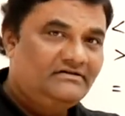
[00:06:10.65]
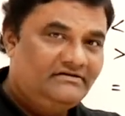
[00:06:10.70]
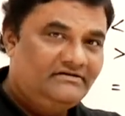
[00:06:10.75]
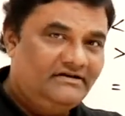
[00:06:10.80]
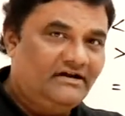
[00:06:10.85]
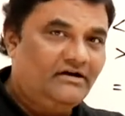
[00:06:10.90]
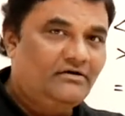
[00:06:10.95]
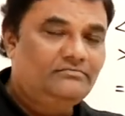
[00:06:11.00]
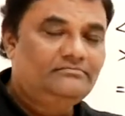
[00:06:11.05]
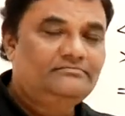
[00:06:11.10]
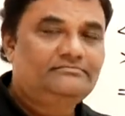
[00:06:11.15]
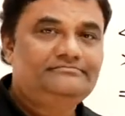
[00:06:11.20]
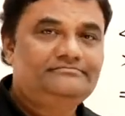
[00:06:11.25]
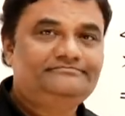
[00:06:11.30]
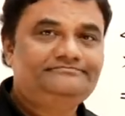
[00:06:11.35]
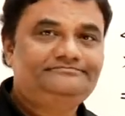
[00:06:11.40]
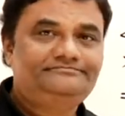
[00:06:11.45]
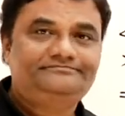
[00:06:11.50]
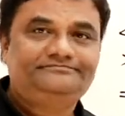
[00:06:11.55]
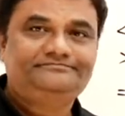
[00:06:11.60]
Now,
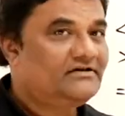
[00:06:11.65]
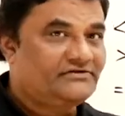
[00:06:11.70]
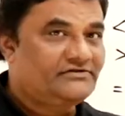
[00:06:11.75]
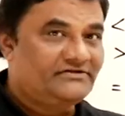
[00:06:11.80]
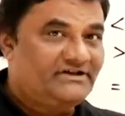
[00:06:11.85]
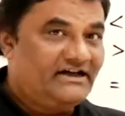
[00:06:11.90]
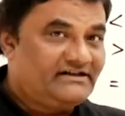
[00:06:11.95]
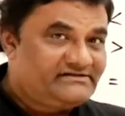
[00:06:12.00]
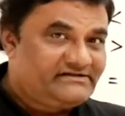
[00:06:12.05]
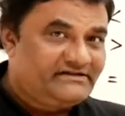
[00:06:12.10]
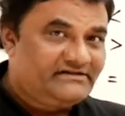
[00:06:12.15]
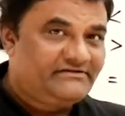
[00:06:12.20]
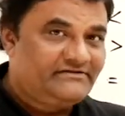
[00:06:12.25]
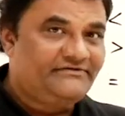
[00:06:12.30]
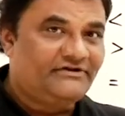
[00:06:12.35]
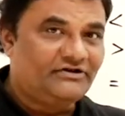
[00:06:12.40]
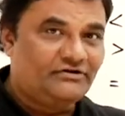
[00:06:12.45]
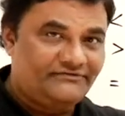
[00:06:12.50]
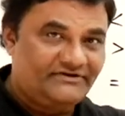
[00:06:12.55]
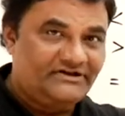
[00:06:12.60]
so that's it.
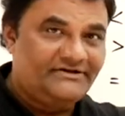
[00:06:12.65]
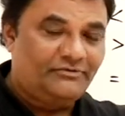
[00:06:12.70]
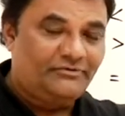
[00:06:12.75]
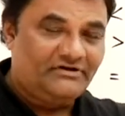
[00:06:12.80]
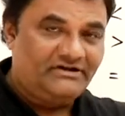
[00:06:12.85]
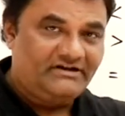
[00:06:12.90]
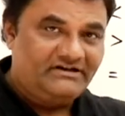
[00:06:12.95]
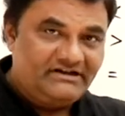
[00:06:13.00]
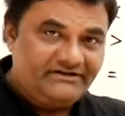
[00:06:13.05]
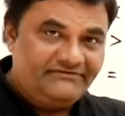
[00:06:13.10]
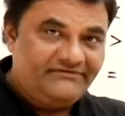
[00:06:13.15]
One of the important